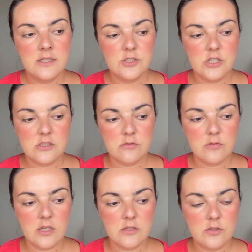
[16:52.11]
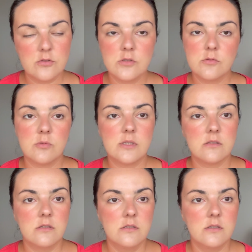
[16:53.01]
just to get used with
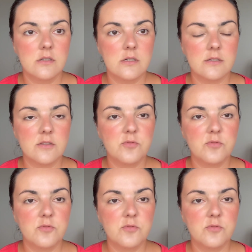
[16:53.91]
the